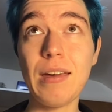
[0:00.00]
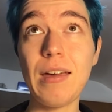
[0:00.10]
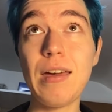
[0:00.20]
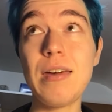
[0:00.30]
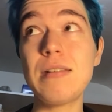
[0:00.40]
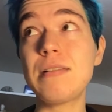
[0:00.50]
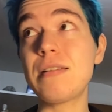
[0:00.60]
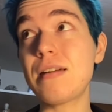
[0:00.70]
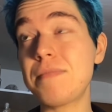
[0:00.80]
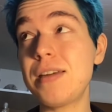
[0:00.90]

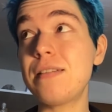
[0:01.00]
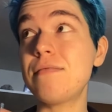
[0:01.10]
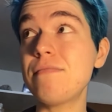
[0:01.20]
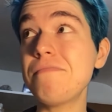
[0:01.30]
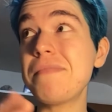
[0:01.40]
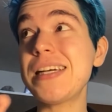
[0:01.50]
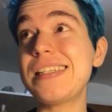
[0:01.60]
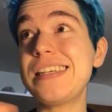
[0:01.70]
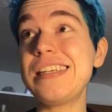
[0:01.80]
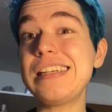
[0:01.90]
And, I mean, my
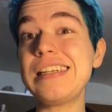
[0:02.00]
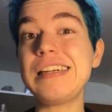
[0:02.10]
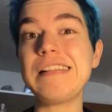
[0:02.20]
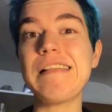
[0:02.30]
city